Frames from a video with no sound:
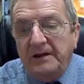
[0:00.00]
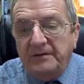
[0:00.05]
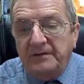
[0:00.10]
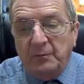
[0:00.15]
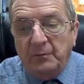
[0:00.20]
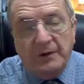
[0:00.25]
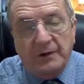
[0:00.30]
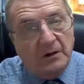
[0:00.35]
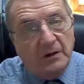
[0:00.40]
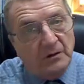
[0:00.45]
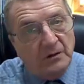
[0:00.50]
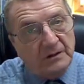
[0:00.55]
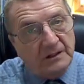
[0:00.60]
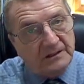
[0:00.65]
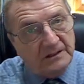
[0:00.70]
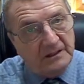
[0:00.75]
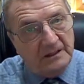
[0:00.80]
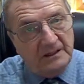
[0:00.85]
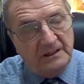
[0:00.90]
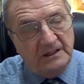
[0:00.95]
And when I
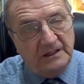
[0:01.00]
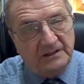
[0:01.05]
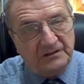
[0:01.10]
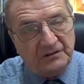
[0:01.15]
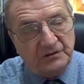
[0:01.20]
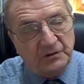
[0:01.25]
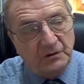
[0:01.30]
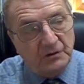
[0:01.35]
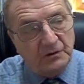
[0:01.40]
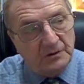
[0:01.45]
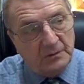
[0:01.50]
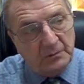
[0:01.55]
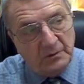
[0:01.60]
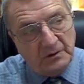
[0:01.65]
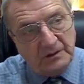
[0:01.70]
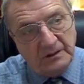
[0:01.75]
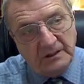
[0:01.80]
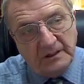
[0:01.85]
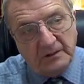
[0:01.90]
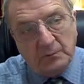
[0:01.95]
look at the external,
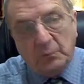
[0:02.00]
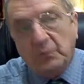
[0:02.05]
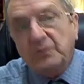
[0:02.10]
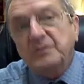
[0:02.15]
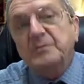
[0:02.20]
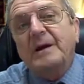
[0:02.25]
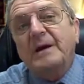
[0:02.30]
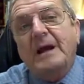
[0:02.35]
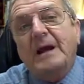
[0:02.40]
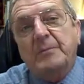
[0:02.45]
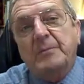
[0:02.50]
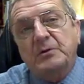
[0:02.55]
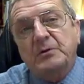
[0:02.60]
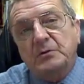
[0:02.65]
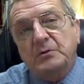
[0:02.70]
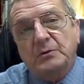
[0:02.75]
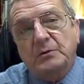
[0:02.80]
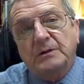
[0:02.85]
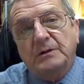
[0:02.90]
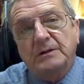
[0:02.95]
I'm looking at where's my
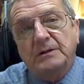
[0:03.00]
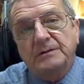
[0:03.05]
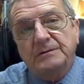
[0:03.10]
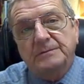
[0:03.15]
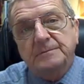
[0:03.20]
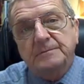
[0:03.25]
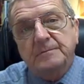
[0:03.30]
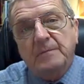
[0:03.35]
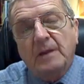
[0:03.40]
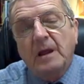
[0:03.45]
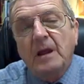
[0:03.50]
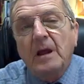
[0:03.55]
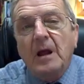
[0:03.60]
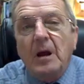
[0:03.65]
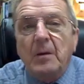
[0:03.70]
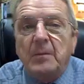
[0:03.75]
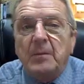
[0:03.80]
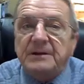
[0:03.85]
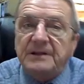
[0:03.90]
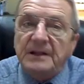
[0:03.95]
opportunities,
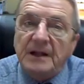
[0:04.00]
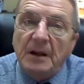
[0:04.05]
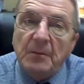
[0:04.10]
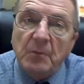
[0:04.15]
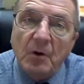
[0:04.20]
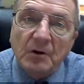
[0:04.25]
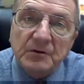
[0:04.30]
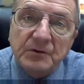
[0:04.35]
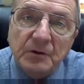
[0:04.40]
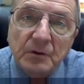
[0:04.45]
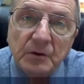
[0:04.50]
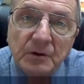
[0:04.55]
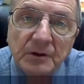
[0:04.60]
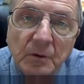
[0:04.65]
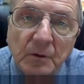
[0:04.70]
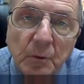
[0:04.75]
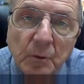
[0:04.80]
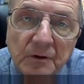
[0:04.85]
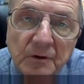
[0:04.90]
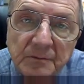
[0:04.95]
but then I'm also
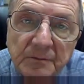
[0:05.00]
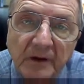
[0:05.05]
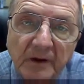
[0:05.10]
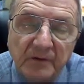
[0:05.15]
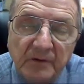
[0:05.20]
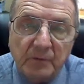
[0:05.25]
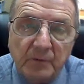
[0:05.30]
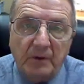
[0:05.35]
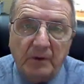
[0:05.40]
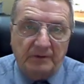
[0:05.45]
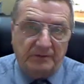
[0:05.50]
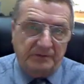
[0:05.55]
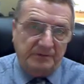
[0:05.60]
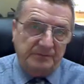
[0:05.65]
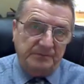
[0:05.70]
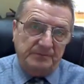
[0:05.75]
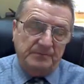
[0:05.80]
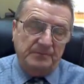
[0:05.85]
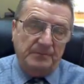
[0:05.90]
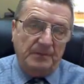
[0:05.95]
looking where's my
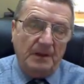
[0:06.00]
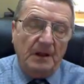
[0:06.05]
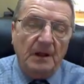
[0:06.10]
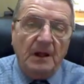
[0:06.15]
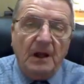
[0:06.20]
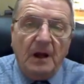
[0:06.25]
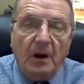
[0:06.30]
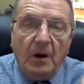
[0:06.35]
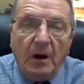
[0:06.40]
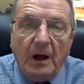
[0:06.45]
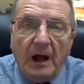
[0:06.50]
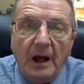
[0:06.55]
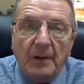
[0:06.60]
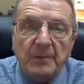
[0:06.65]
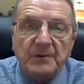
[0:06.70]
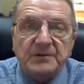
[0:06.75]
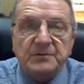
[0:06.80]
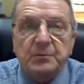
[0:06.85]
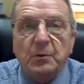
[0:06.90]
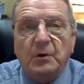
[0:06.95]
threats.
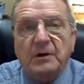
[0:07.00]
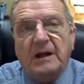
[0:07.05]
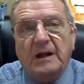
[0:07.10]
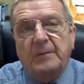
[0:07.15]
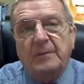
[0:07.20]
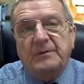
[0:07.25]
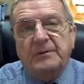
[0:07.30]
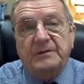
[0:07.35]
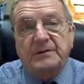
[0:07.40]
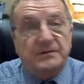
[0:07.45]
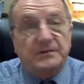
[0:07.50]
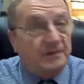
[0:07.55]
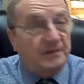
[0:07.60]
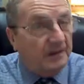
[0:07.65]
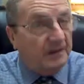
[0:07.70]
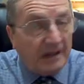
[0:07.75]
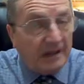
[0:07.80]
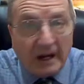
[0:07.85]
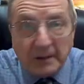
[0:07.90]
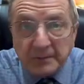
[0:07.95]
How much more
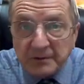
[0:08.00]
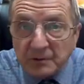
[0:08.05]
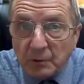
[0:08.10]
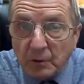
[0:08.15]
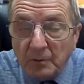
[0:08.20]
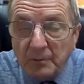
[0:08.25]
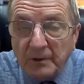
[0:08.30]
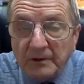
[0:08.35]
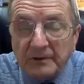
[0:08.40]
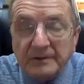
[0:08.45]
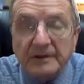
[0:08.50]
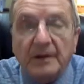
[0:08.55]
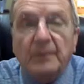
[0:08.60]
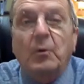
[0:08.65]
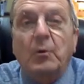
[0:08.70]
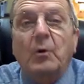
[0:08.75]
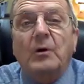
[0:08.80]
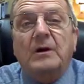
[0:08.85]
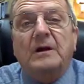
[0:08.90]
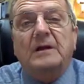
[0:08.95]
competition? The economy's going better
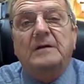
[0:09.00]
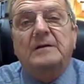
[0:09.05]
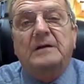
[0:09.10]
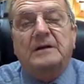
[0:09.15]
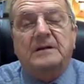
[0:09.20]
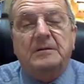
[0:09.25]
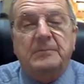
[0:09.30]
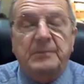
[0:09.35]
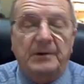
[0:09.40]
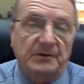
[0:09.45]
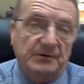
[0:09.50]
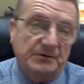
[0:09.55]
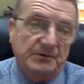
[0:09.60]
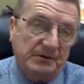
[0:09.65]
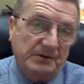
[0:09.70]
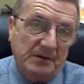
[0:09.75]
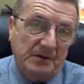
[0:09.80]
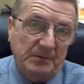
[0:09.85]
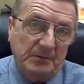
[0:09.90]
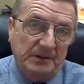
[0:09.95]
now. More
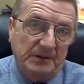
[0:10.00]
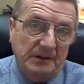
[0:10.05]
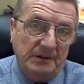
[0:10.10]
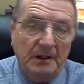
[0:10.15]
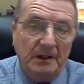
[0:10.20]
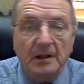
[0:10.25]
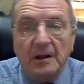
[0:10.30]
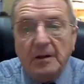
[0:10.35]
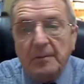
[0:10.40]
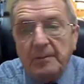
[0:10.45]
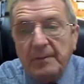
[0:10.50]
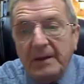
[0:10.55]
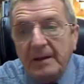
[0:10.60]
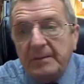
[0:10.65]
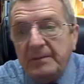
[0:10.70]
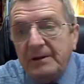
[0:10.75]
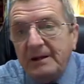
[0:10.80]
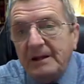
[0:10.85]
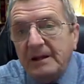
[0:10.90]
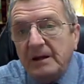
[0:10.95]
competitors are coming in.
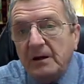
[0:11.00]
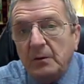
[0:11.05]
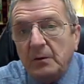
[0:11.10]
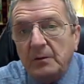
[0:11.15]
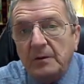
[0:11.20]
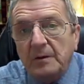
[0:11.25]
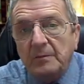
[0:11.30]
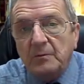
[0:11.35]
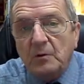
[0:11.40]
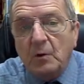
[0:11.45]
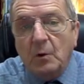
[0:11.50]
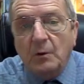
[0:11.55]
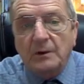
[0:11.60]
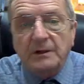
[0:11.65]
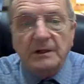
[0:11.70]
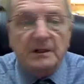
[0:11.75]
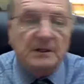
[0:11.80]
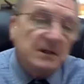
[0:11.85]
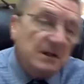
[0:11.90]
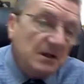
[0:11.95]
Maybe the area I'm
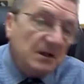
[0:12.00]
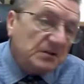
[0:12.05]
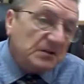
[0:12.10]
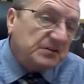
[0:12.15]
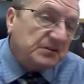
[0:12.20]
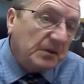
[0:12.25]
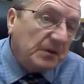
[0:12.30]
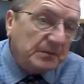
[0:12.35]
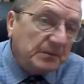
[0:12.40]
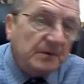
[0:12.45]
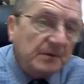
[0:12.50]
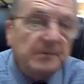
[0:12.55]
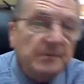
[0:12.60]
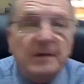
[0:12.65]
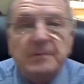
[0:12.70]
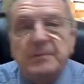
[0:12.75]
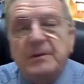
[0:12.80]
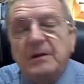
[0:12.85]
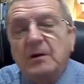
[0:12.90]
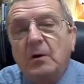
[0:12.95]
going in,
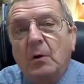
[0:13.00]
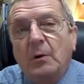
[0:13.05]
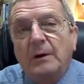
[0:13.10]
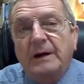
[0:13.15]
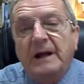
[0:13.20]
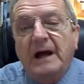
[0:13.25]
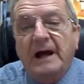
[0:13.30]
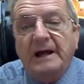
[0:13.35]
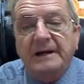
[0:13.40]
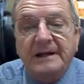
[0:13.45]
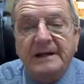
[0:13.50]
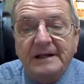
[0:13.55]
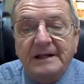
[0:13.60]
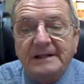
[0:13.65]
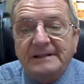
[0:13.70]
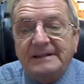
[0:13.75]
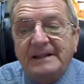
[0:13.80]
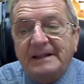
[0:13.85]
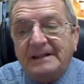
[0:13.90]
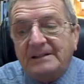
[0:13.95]
something may be going on
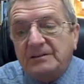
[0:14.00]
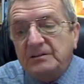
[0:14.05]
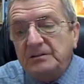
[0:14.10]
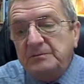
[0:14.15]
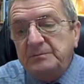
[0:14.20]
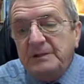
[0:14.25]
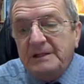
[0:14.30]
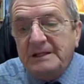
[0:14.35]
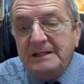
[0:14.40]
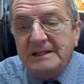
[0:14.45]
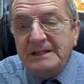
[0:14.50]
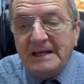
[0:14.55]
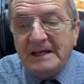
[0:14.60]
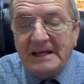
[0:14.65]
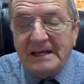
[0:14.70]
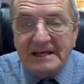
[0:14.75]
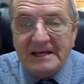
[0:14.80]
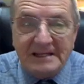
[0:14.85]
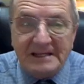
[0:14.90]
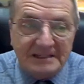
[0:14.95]
that could be